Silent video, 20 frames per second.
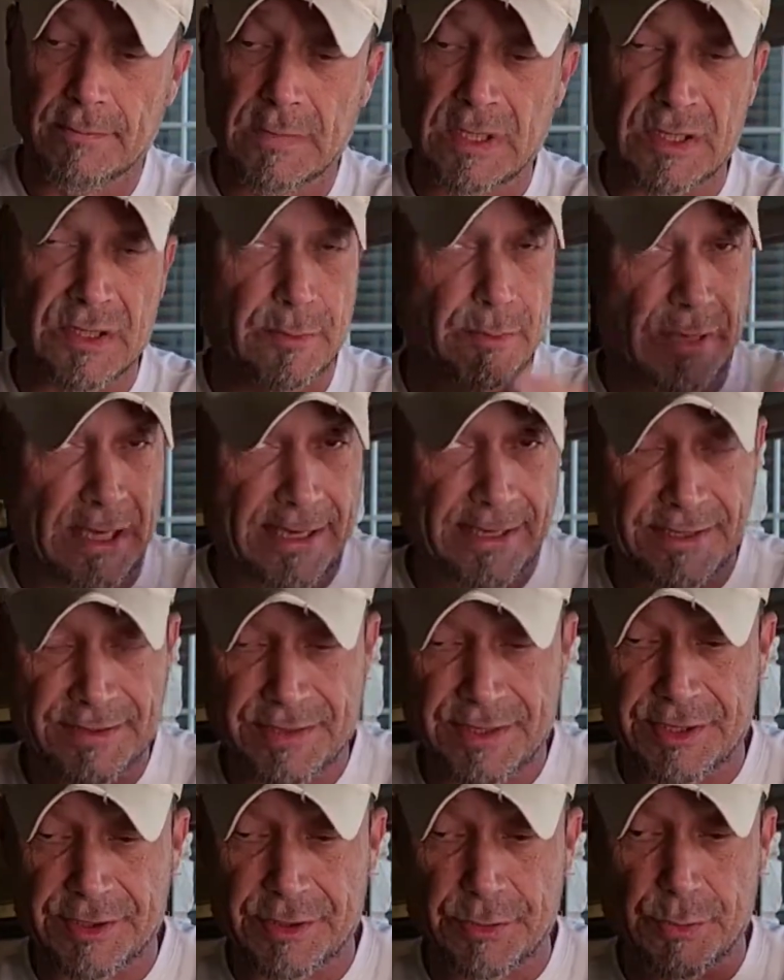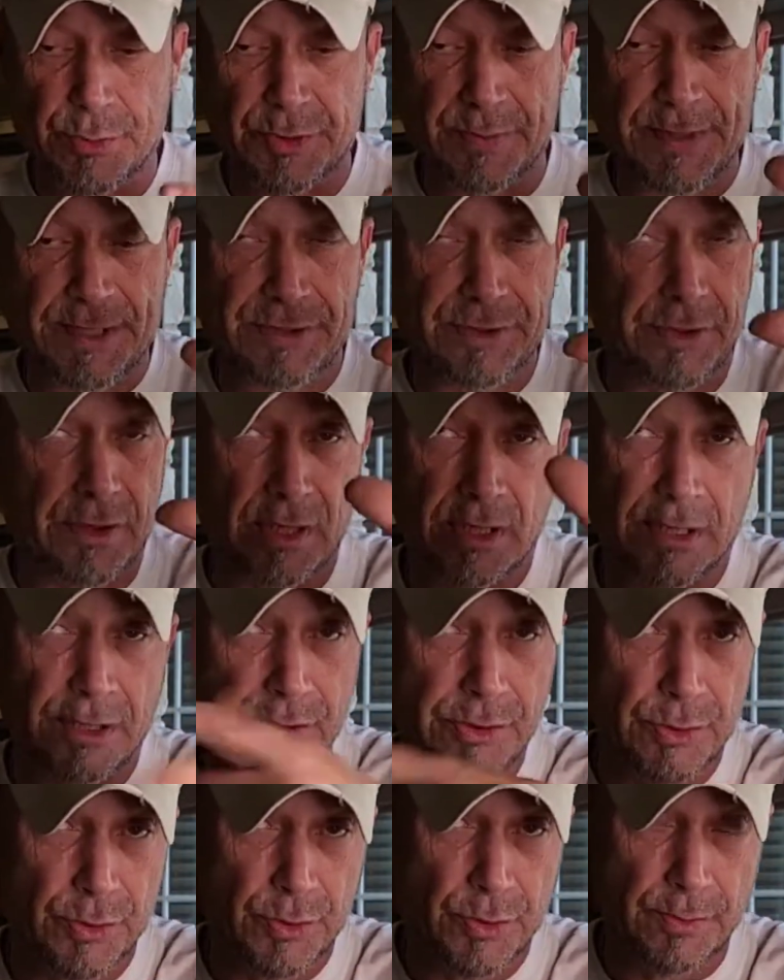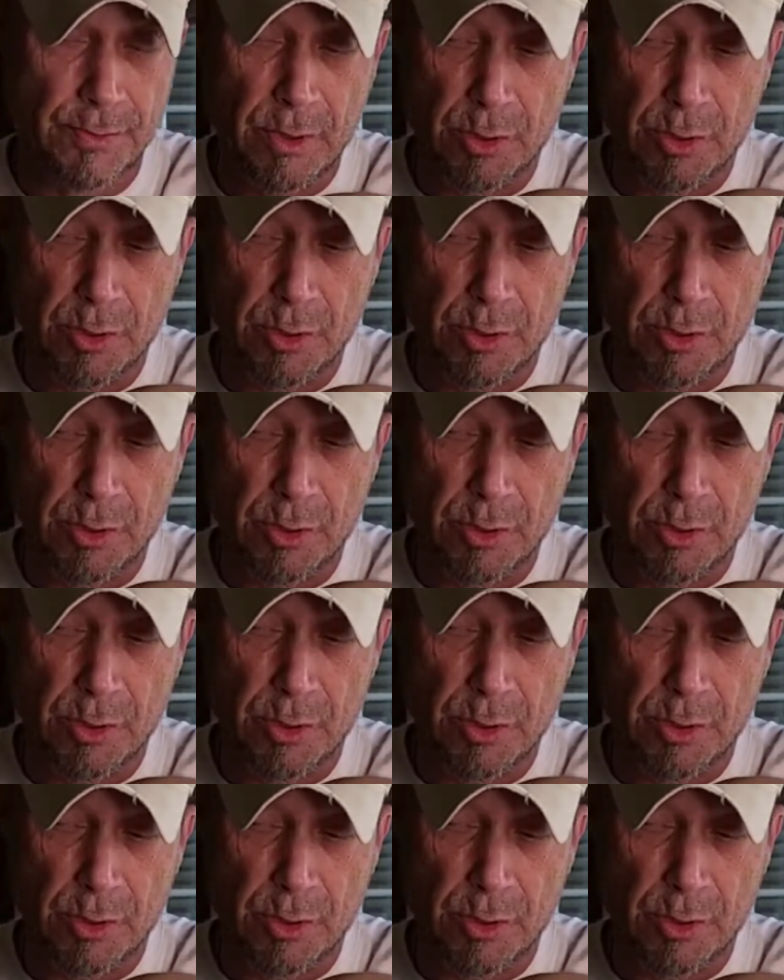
And it's a blind decision, which means you're not going to use your